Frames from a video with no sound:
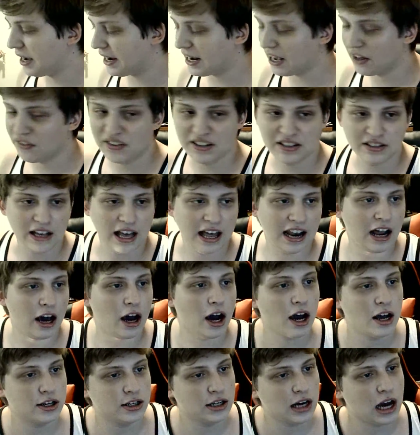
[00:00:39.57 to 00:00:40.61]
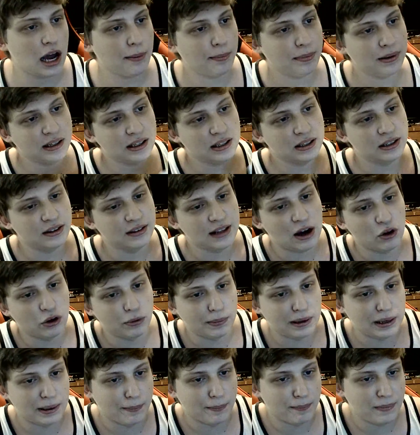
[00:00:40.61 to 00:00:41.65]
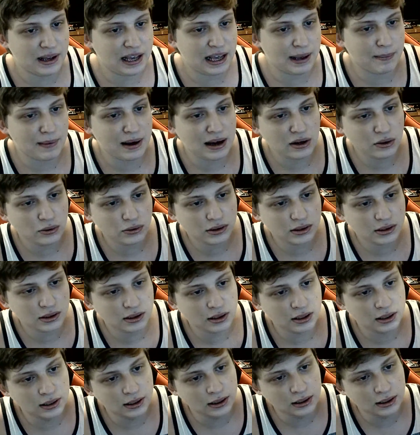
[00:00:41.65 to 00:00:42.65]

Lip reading: got these at Hot Topic. That would be Mickey Mouse.